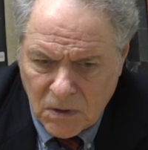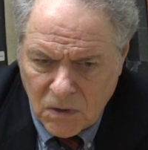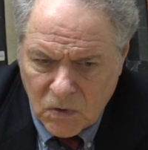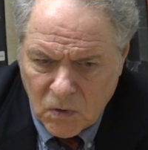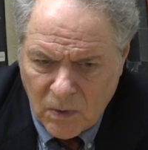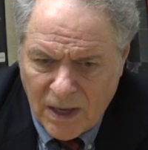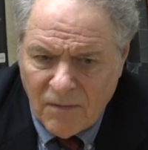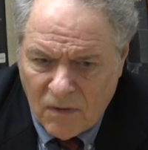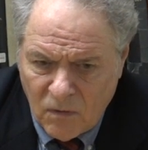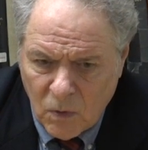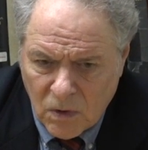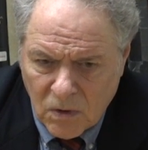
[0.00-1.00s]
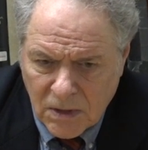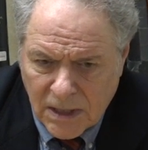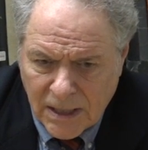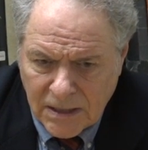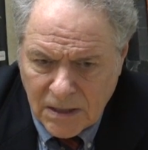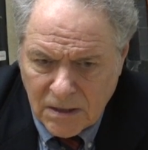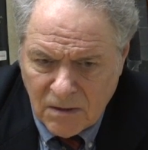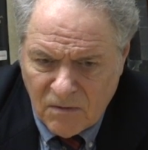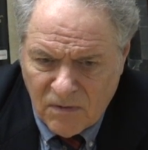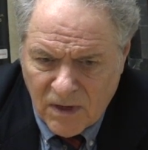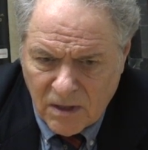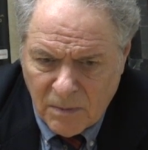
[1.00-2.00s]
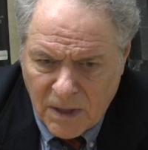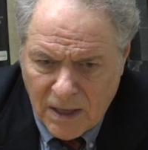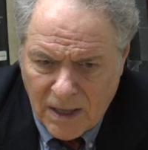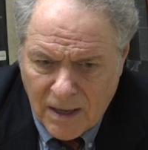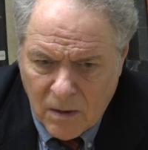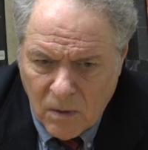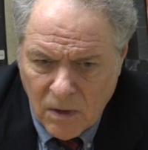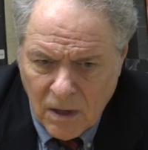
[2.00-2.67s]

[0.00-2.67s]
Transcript: And so we have a few of those classes in Feldman now,